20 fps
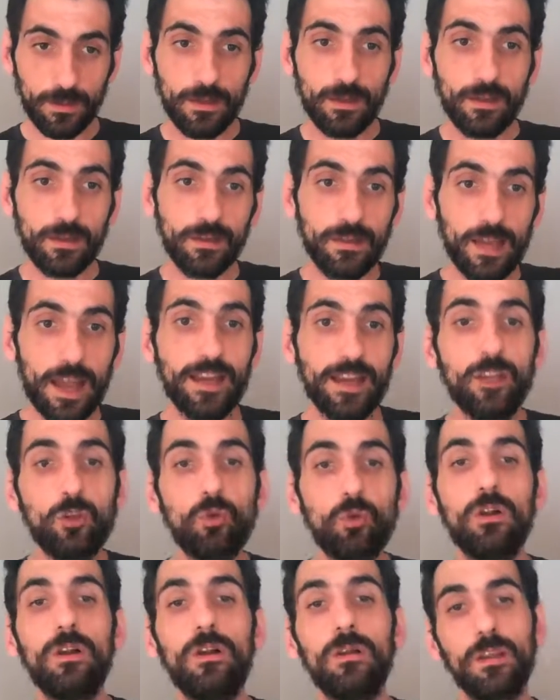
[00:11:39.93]
then it
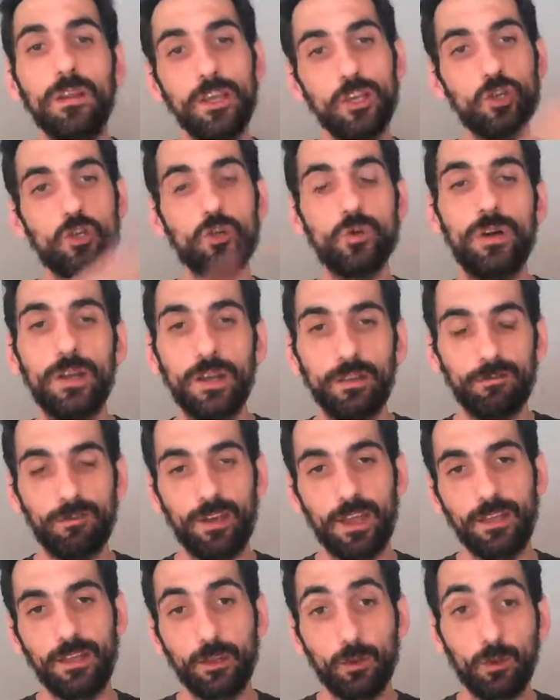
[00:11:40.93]
will issue an
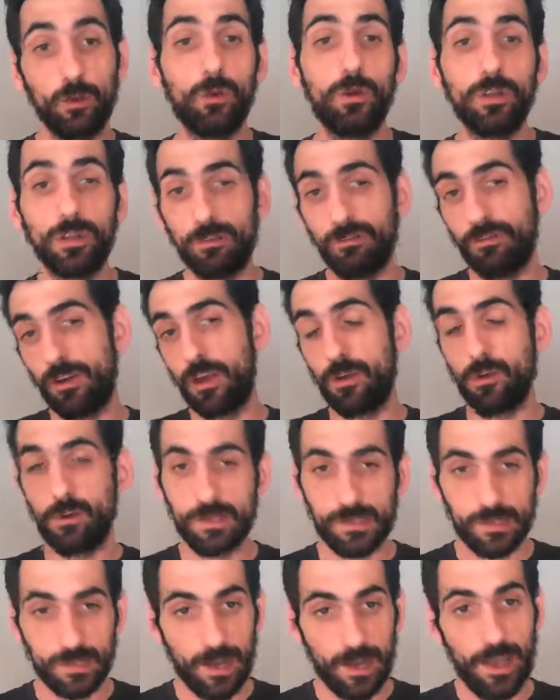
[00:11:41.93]
event. It will notify you on
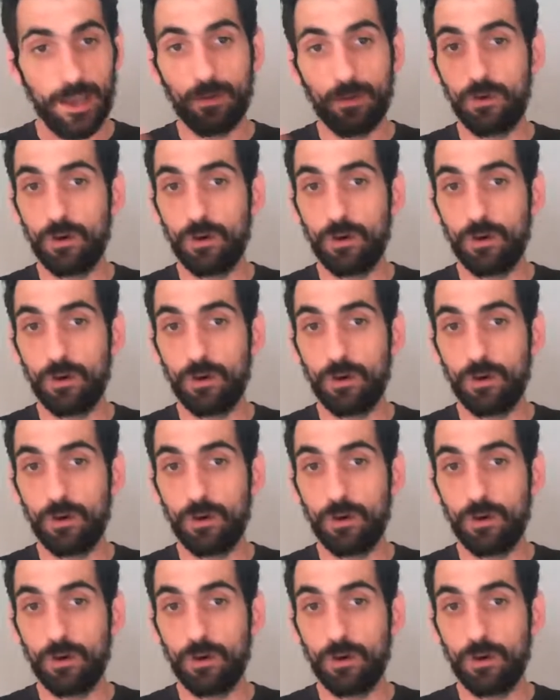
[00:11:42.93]
Slack